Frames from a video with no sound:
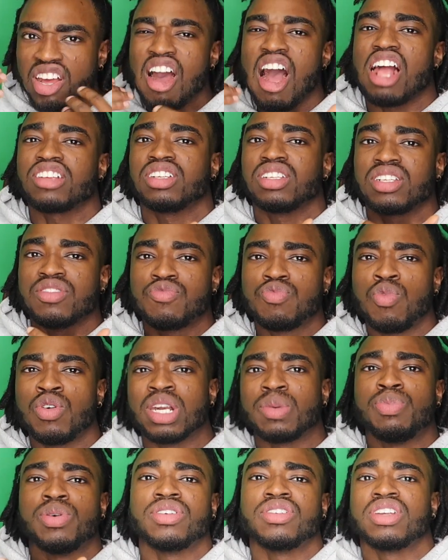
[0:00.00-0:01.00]
conscious of
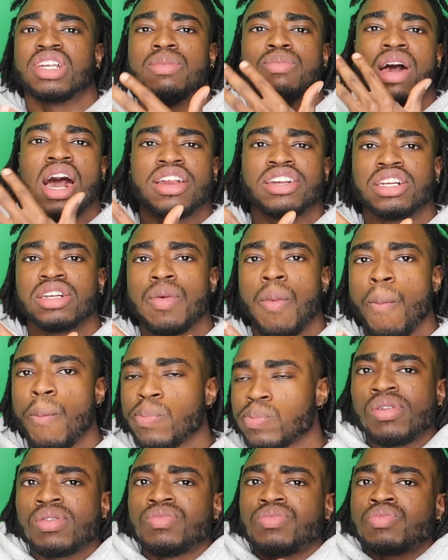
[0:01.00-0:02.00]
what they put in their body.
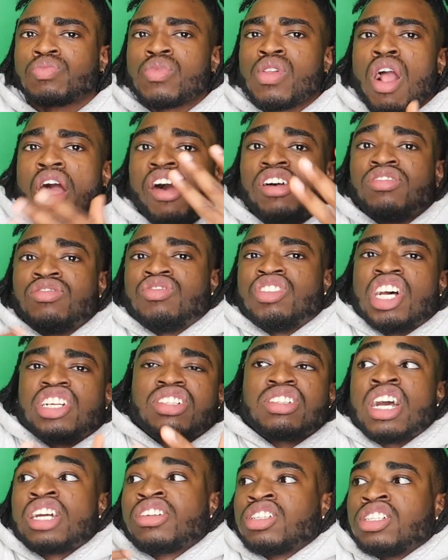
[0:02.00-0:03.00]

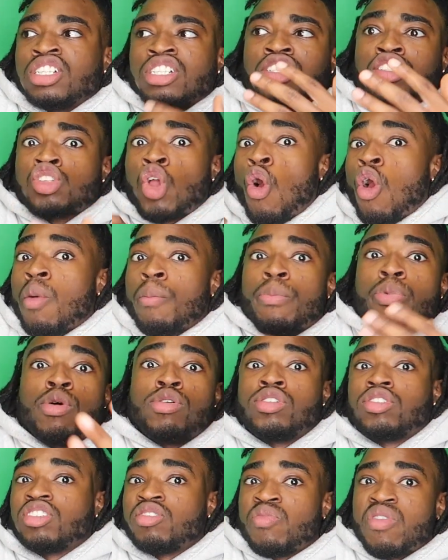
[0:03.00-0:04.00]
That's like the starting
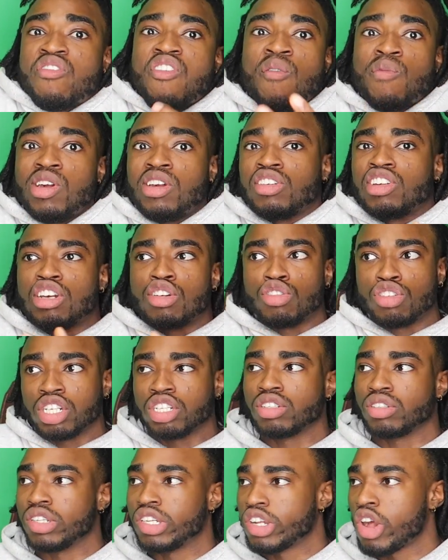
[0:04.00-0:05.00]
point for me to take it seriously.